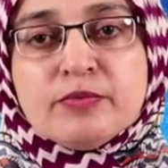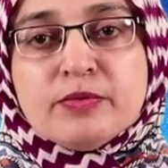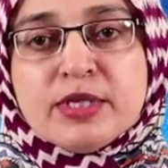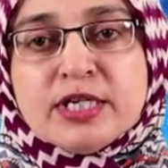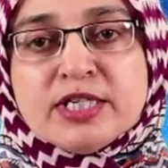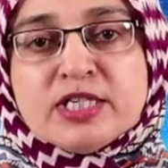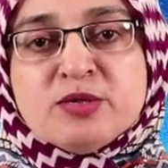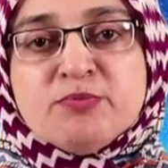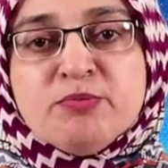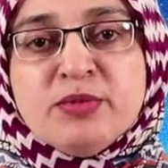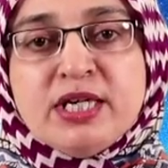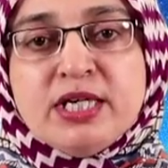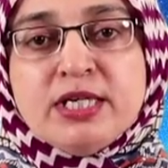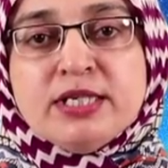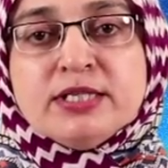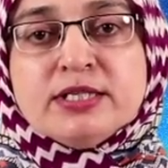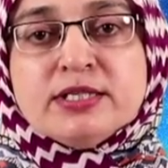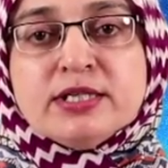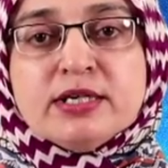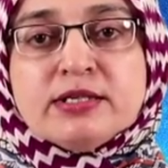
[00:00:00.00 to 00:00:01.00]
This
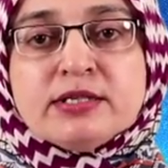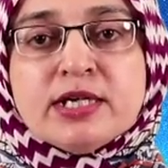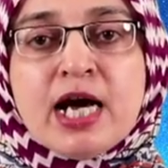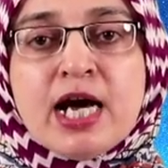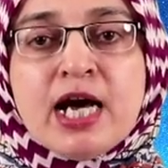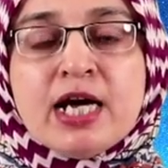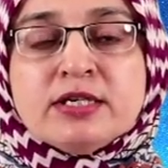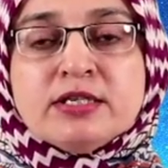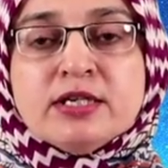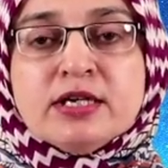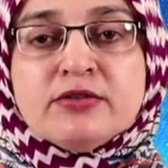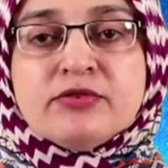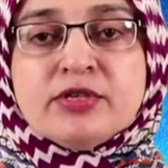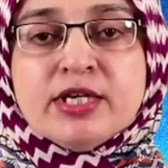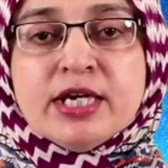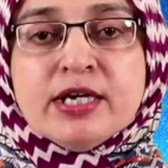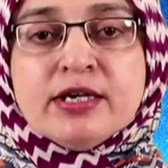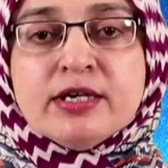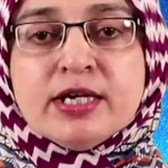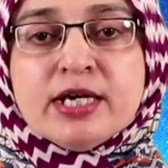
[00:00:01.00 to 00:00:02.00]
means that
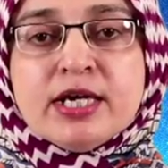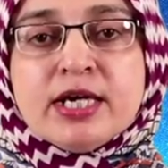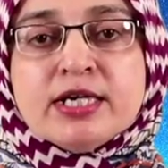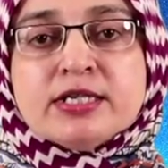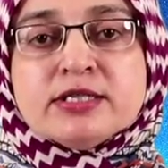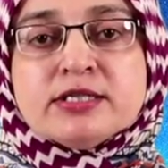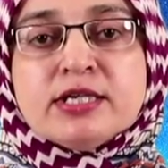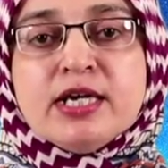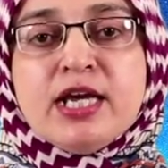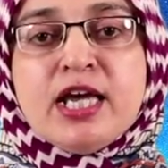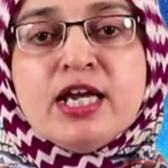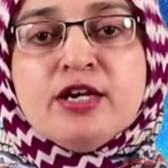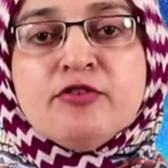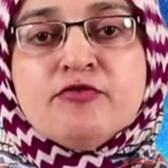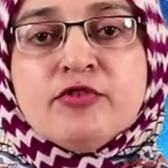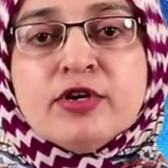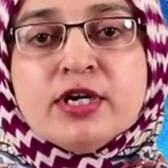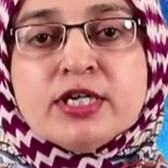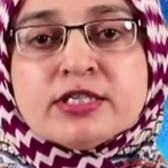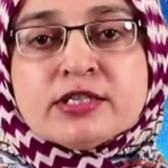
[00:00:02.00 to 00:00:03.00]
there is
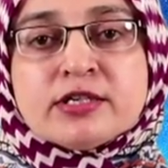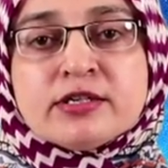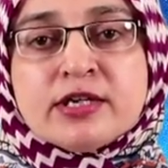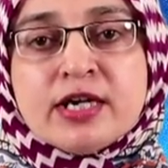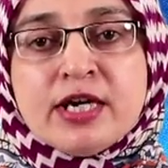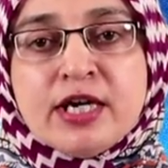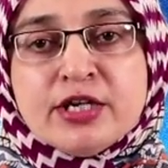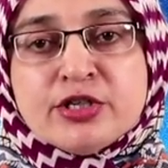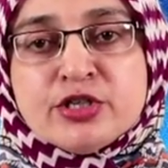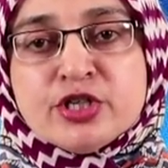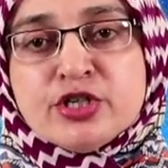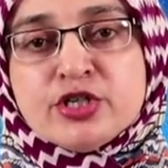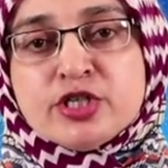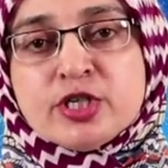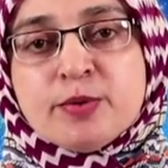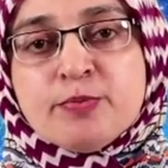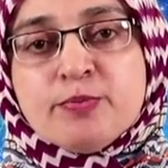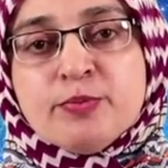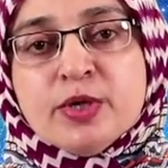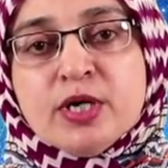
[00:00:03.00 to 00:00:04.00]
inverse
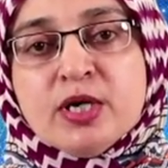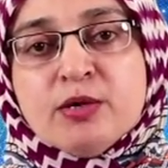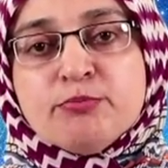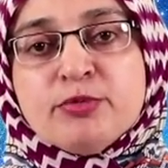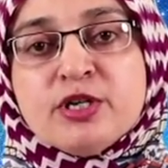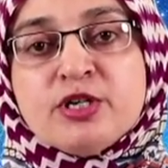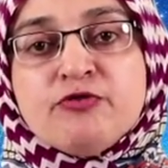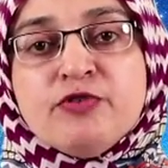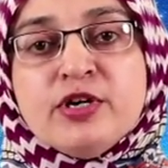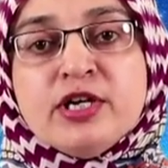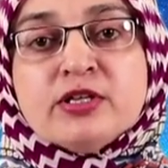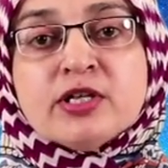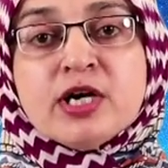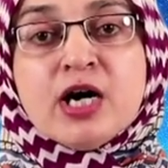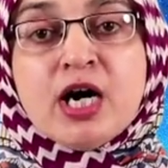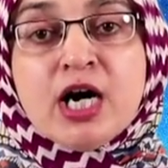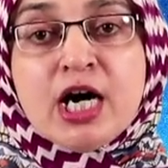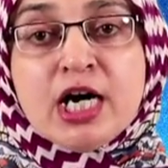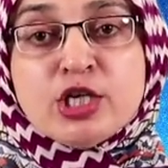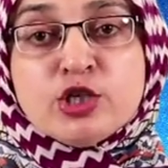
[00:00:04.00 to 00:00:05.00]
relationship between the
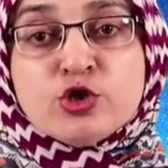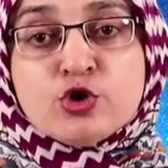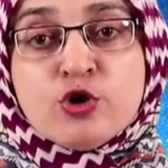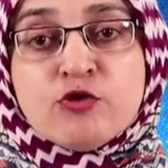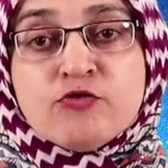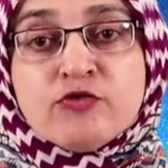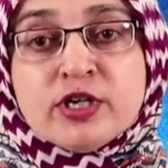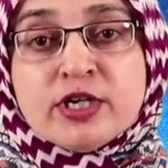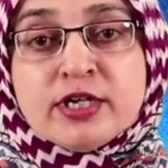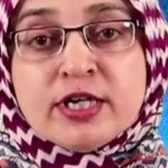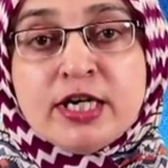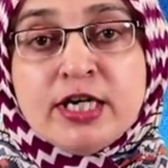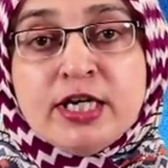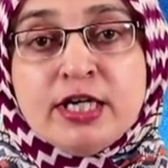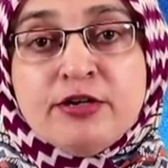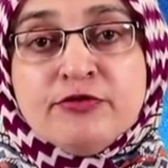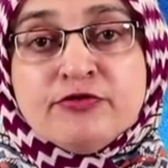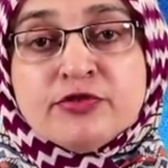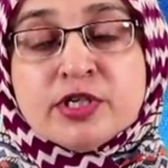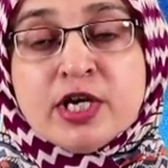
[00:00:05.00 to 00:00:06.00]
height of the
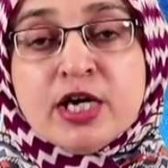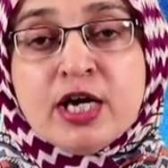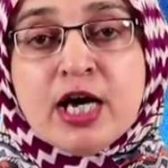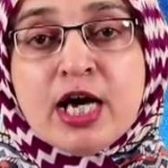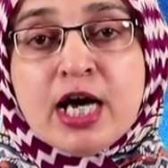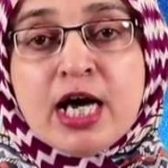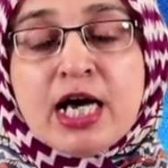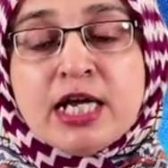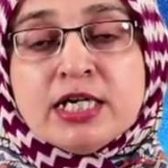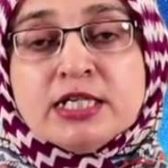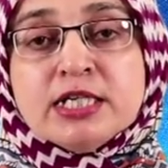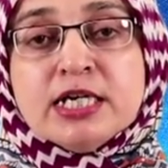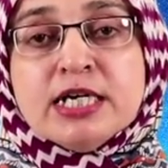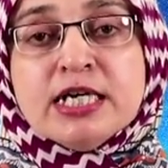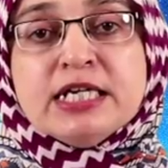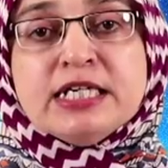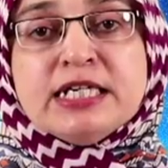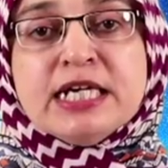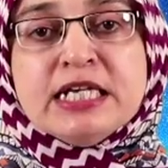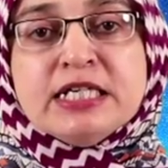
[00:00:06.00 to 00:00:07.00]
reliefs and
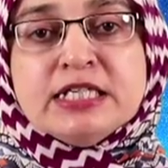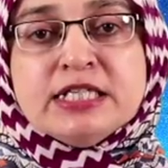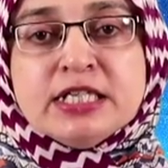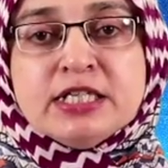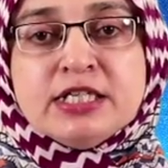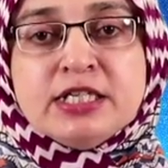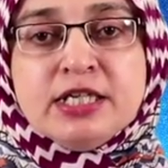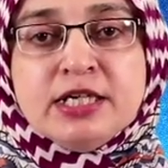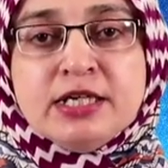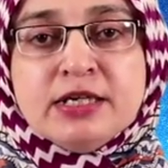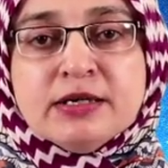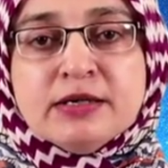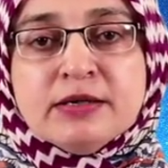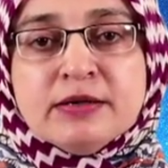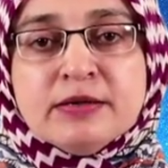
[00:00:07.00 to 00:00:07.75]
density.